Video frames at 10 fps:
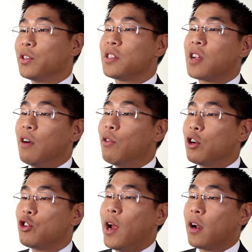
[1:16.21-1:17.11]
You'll
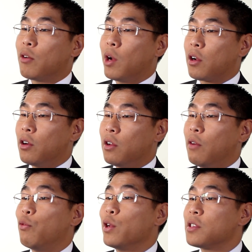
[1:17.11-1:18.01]
discover our track
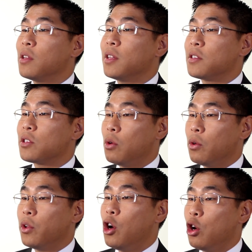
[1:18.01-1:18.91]
record of recently
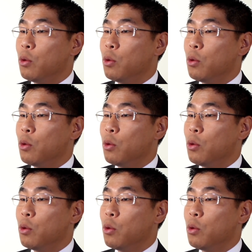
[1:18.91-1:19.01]
sold